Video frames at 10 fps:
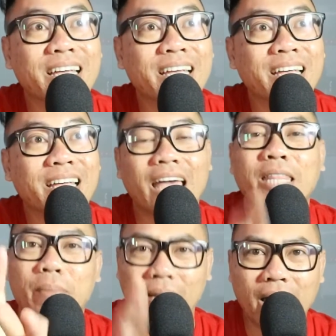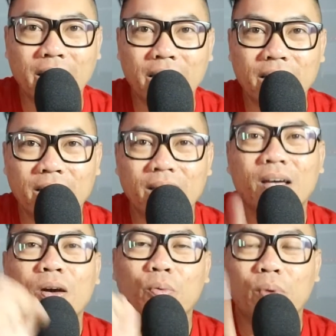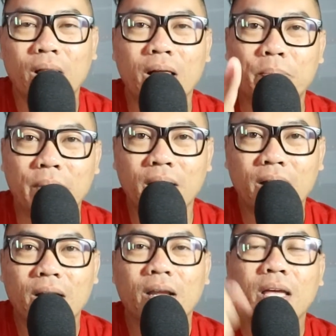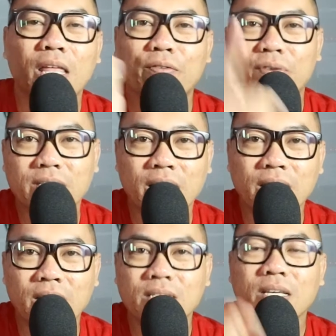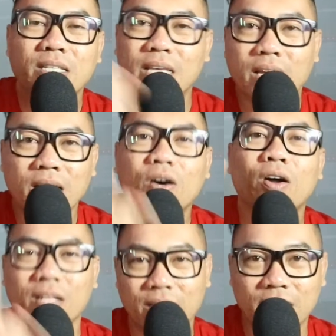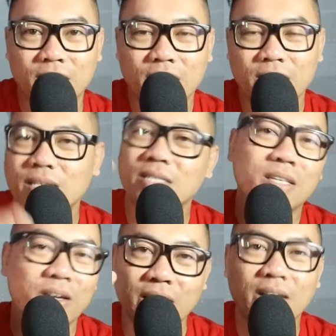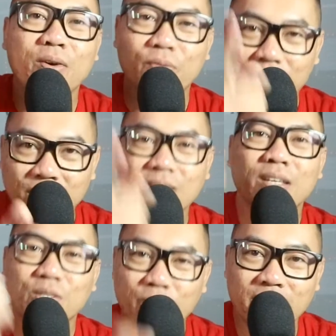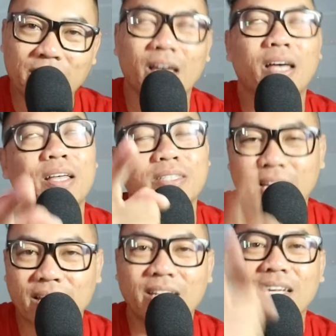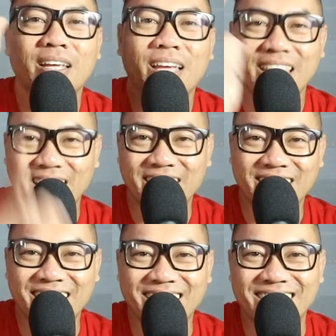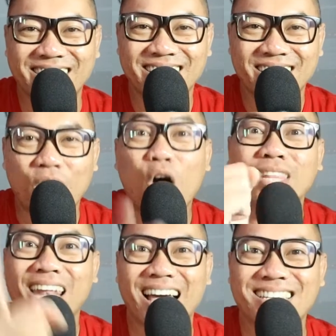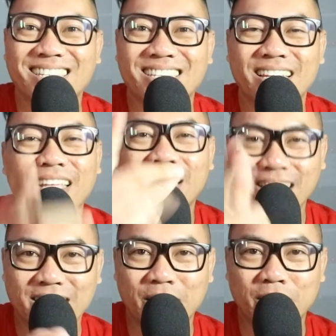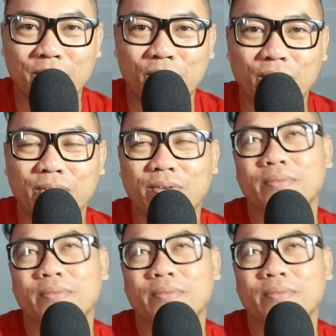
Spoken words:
And the main idea will appear in the first sentence, second, or the third. Just read first, second, and the third sentence, or the last. That is the tip for you.